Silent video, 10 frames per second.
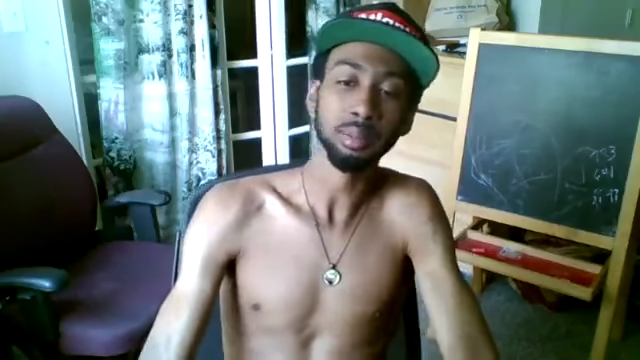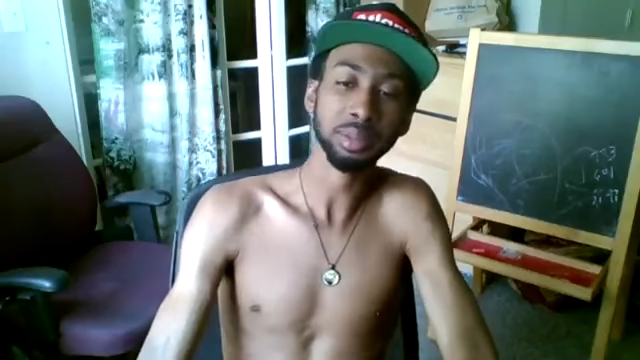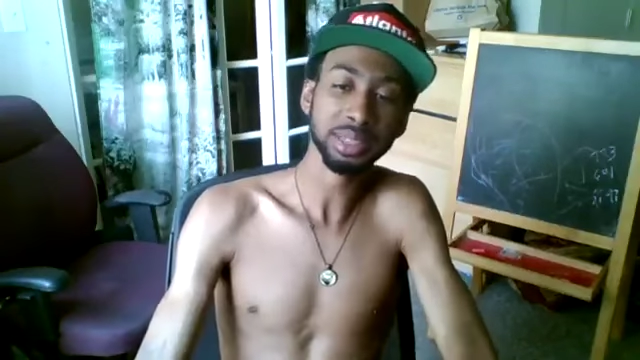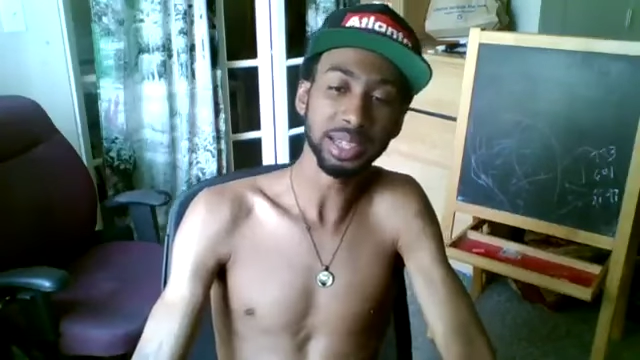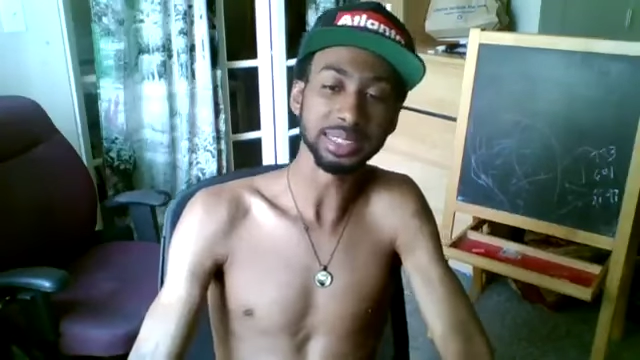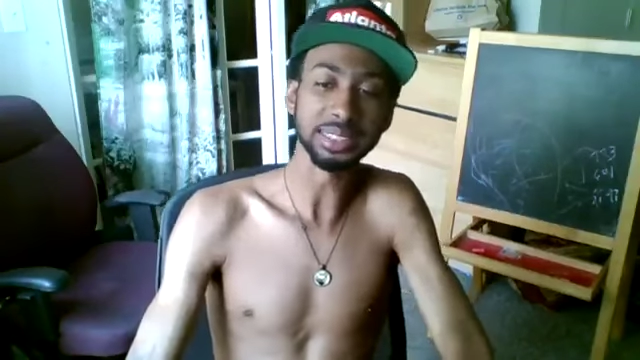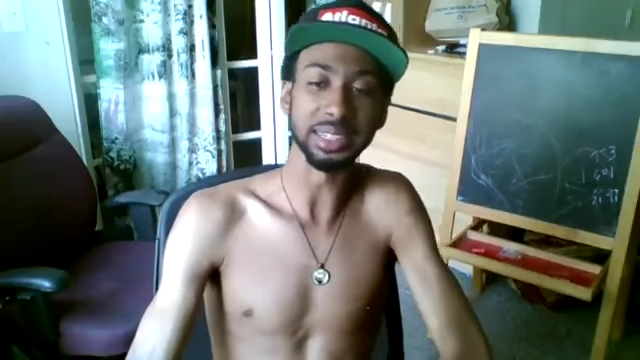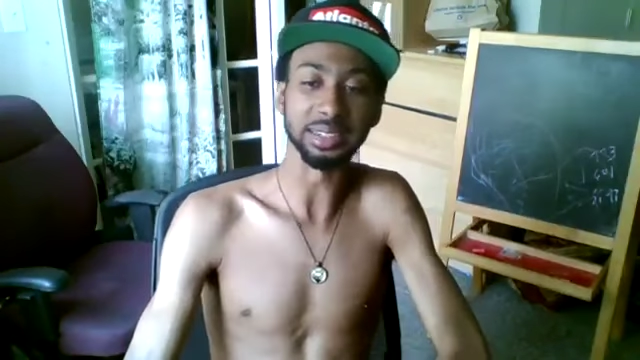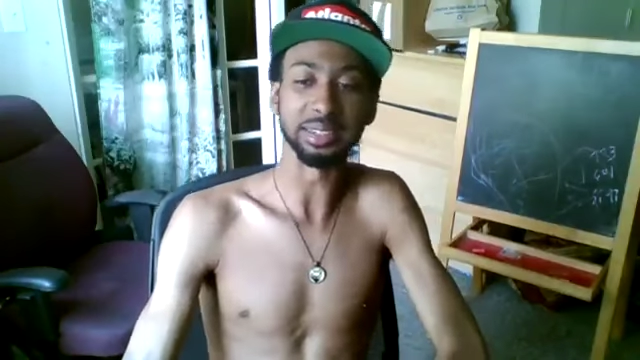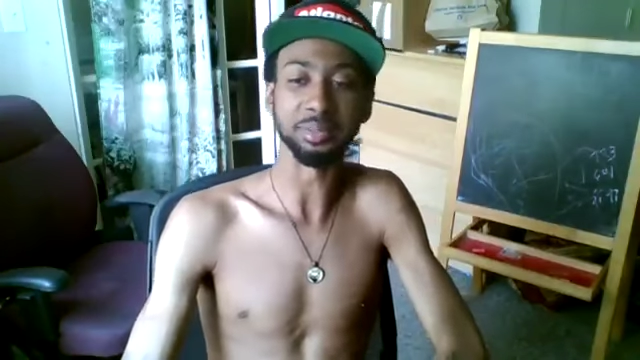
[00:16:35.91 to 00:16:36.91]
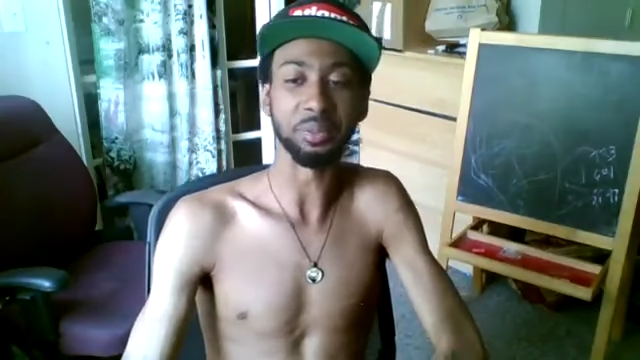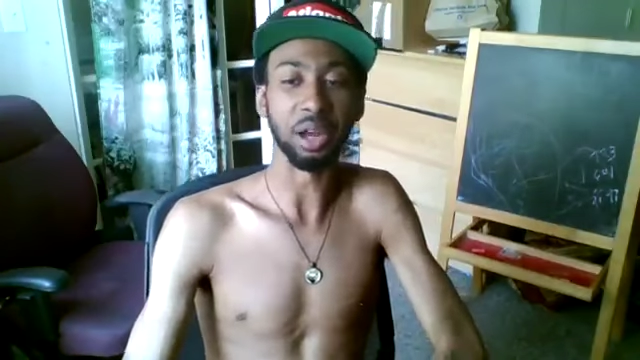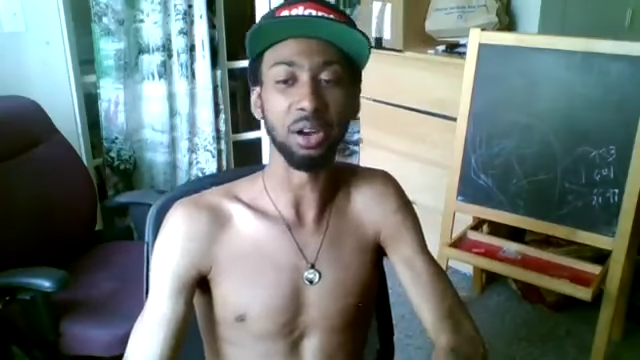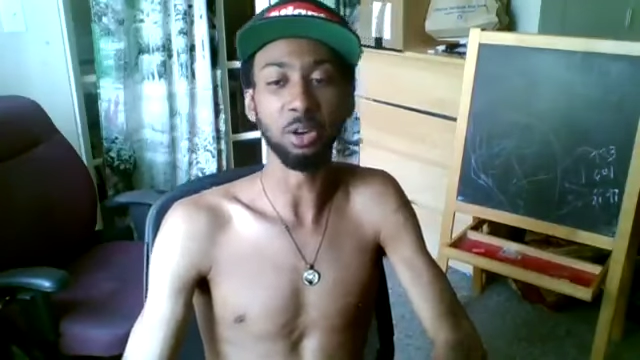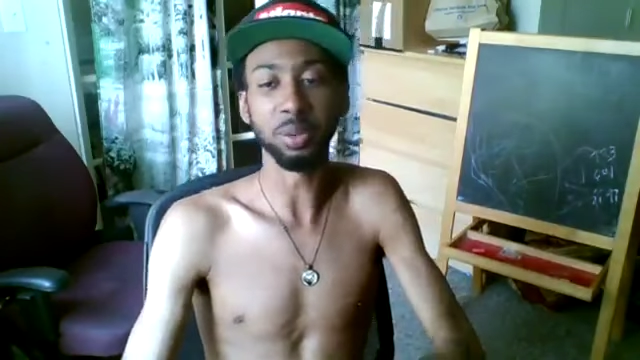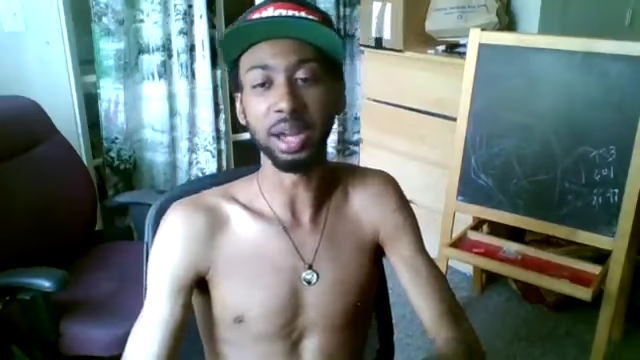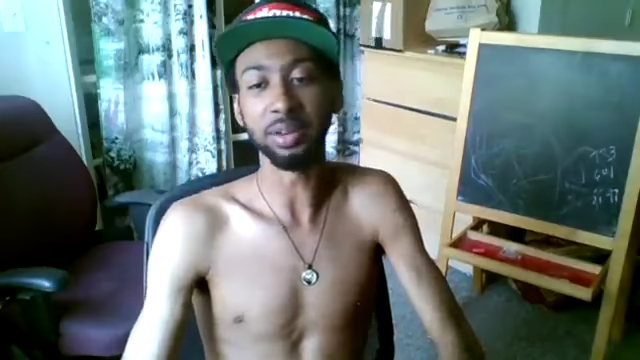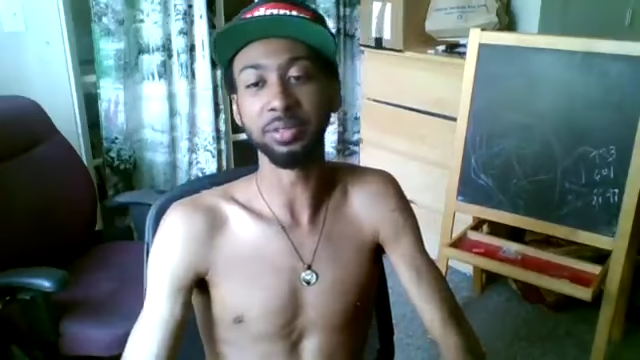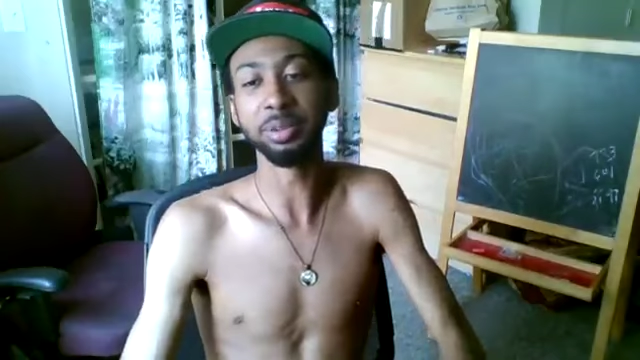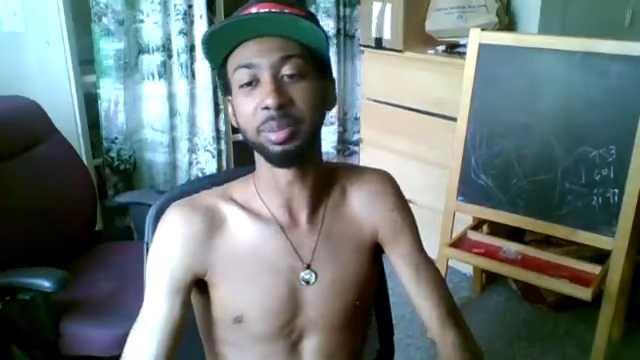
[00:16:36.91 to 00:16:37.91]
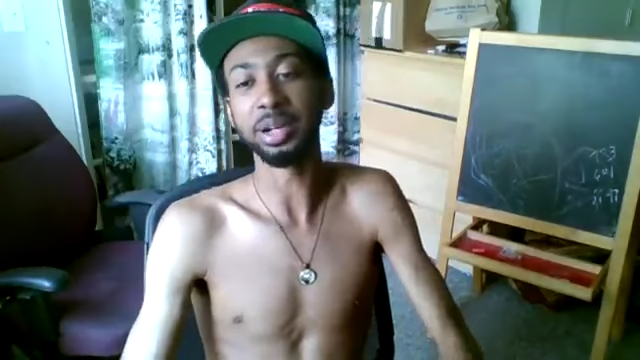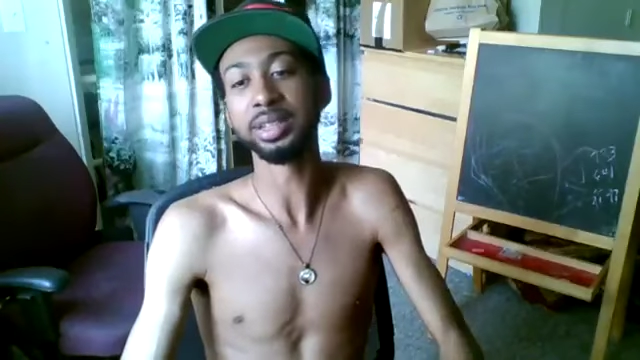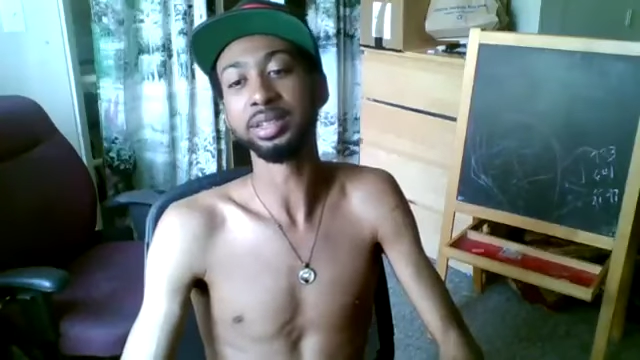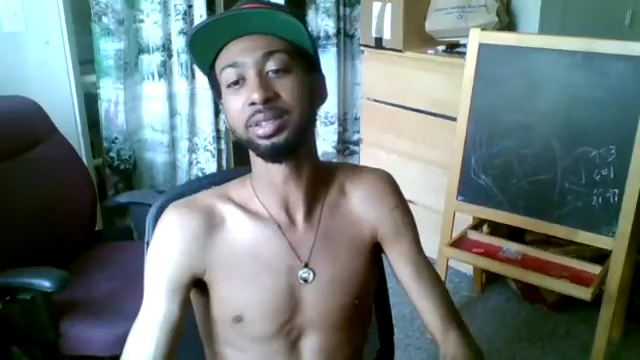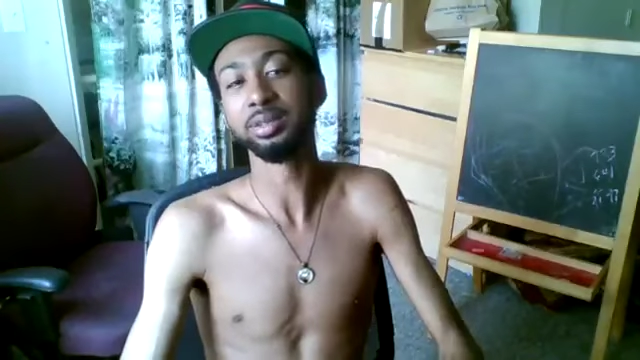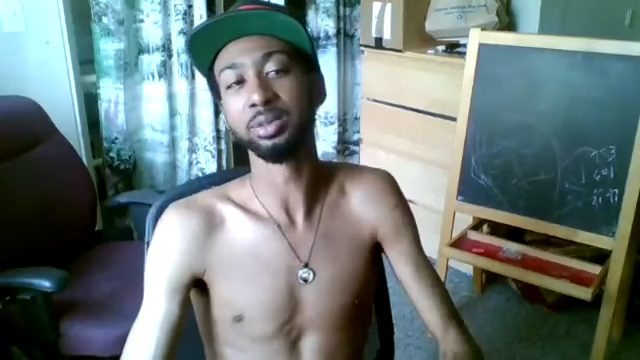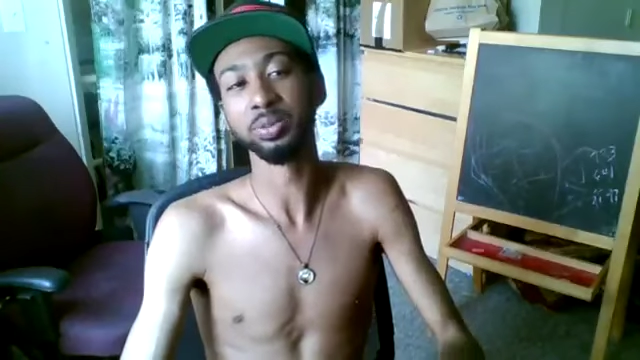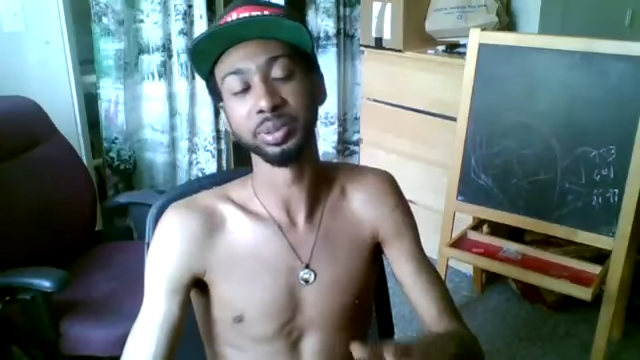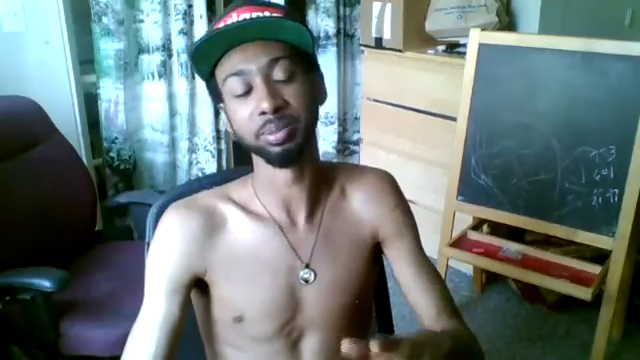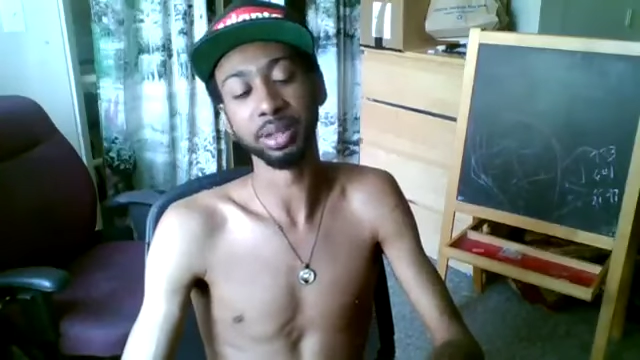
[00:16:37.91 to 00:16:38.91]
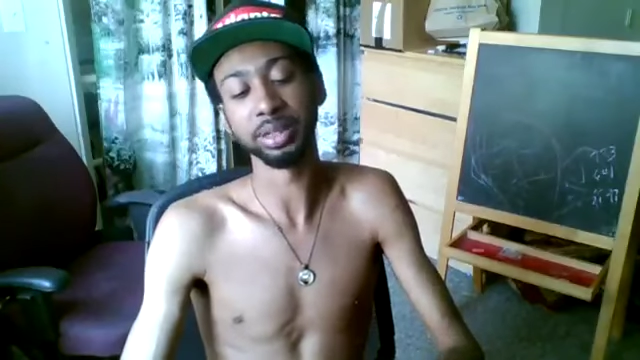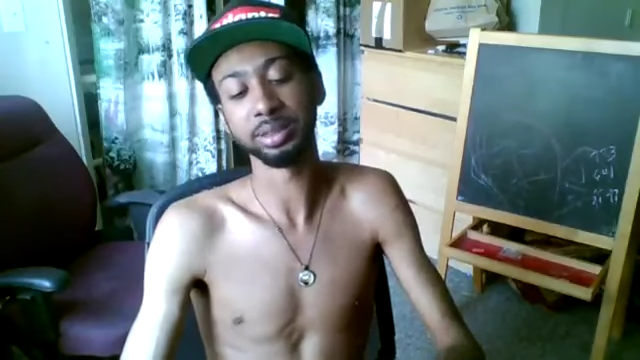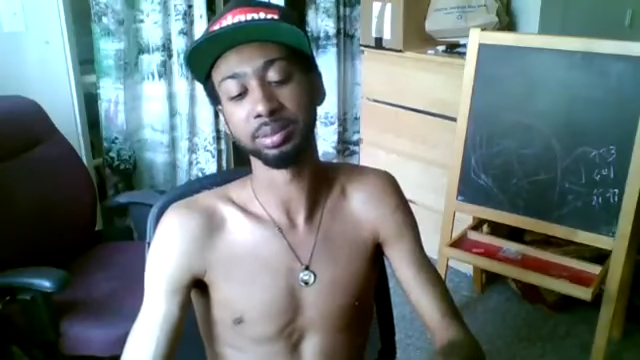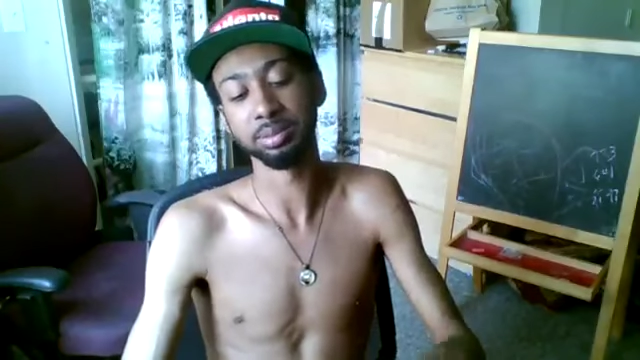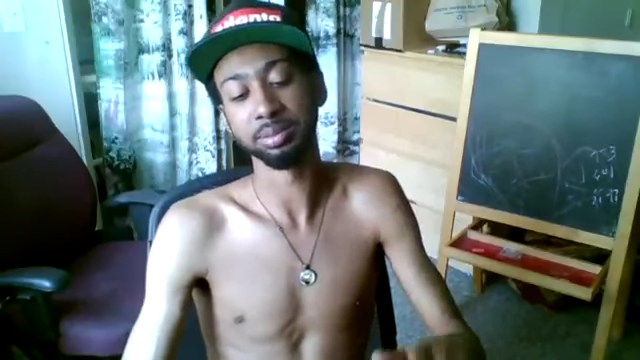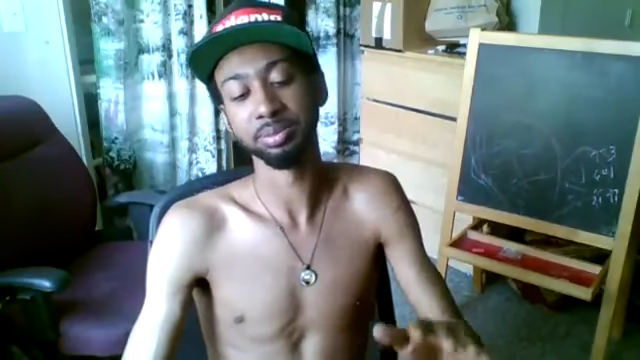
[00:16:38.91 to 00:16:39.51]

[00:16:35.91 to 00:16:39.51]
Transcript: But that's it. I hope everybody was blessed,